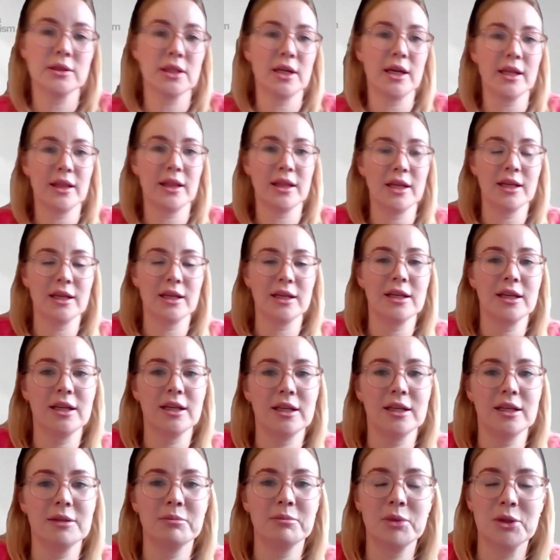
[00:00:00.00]
I think,
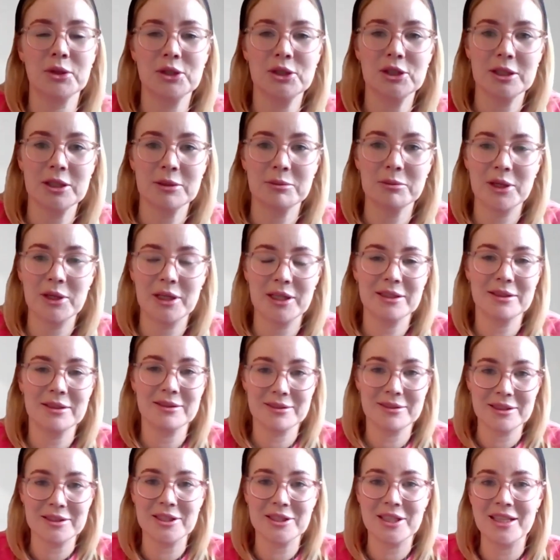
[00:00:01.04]
and pushing my
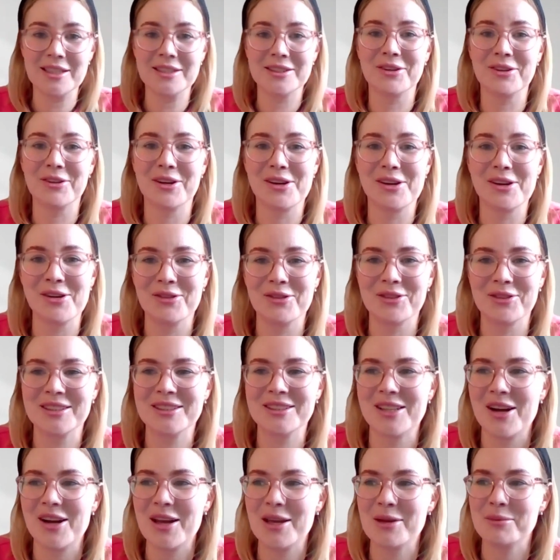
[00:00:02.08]
agenda a lot of the
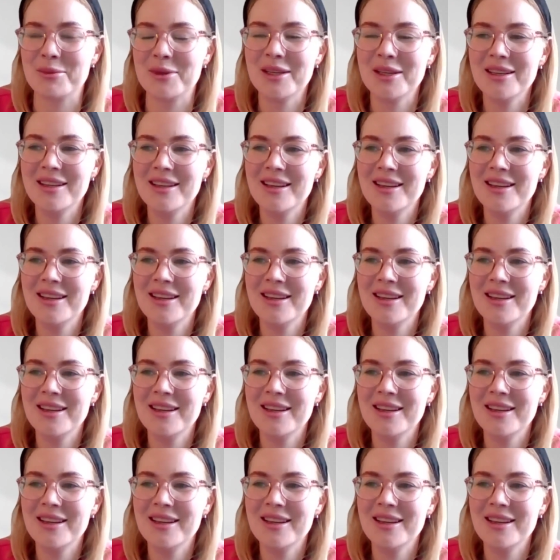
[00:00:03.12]
time.